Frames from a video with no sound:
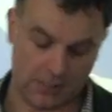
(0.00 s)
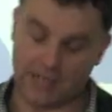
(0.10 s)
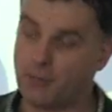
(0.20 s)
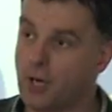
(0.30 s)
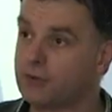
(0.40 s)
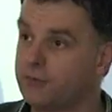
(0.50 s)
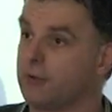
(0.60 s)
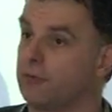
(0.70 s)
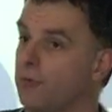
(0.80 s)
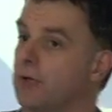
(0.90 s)
Our
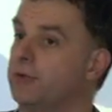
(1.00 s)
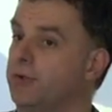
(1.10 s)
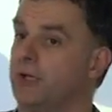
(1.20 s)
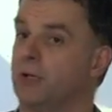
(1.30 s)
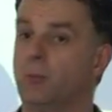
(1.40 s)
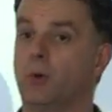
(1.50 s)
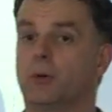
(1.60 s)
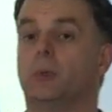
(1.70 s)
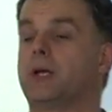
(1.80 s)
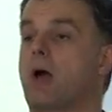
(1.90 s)
marketing strategy, what
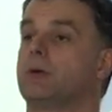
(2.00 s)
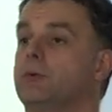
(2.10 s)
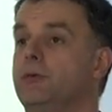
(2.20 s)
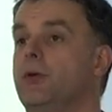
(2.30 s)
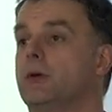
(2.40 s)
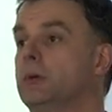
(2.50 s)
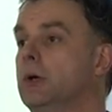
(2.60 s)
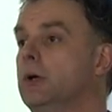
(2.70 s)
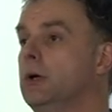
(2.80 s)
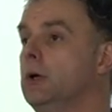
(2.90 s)
are we going to do?
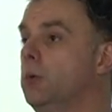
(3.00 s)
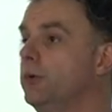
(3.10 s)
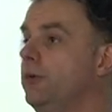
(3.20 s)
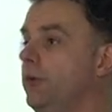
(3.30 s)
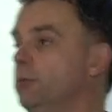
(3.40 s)
What does